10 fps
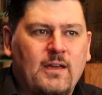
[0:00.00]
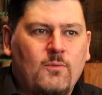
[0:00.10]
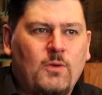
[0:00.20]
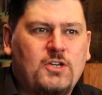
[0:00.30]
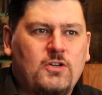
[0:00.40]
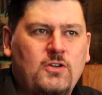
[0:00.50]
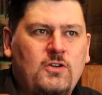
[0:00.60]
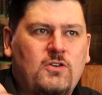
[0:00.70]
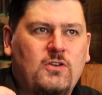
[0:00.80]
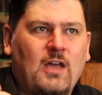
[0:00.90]
which
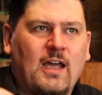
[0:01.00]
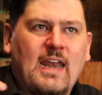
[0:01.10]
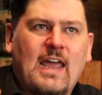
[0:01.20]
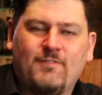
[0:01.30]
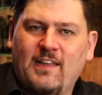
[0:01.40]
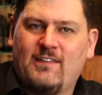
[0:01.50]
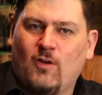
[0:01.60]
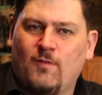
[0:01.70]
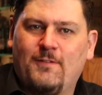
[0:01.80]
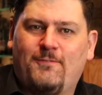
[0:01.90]
you are going to have less
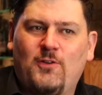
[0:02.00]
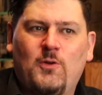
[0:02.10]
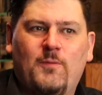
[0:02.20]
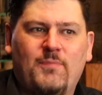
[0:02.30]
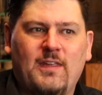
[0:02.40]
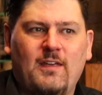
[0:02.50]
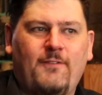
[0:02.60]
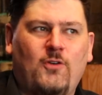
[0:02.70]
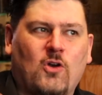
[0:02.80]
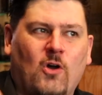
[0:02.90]
of if
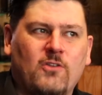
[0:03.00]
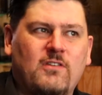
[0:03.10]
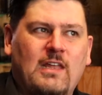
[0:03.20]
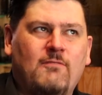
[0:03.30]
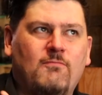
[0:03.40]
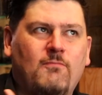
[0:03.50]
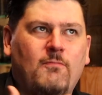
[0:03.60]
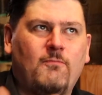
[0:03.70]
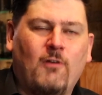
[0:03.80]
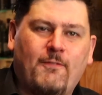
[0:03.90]
you're constantly
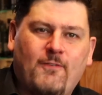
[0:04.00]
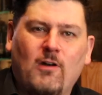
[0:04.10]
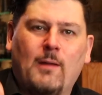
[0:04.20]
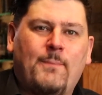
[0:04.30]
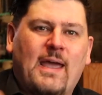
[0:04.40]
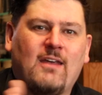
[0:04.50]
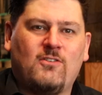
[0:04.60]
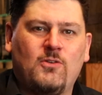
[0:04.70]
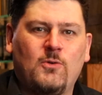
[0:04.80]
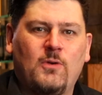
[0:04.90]
referring back
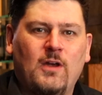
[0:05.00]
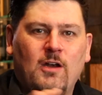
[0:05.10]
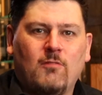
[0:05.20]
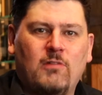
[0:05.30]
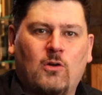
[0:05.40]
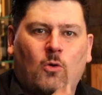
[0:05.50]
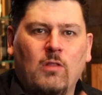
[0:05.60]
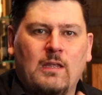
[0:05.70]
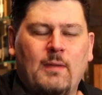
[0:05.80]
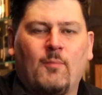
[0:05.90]
to
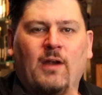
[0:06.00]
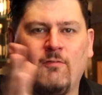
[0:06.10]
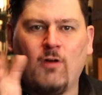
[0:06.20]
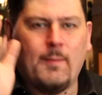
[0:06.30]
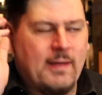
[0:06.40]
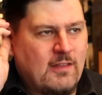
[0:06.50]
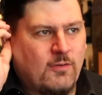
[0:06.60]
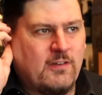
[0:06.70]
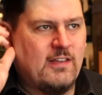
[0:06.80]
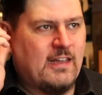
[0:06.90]
recalling memory. I wrote about this
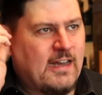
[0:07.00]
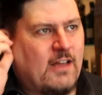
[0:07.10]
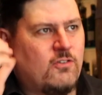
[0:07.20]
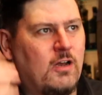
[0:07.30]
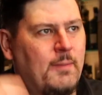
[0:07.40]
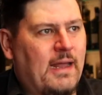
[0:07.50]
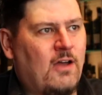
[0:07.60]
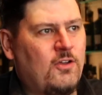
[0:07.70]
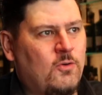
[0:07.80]
recently in an outturn about how